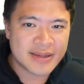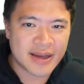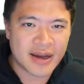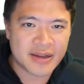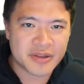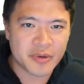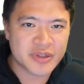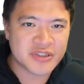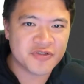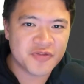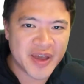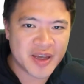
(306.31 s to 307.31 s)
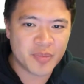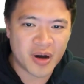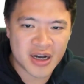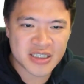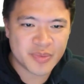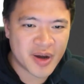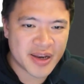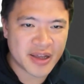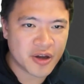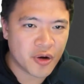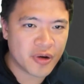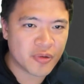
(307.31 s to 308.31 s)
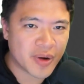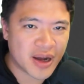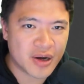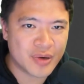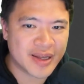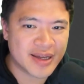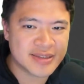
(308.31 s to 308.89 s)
that there was a fake box mining going around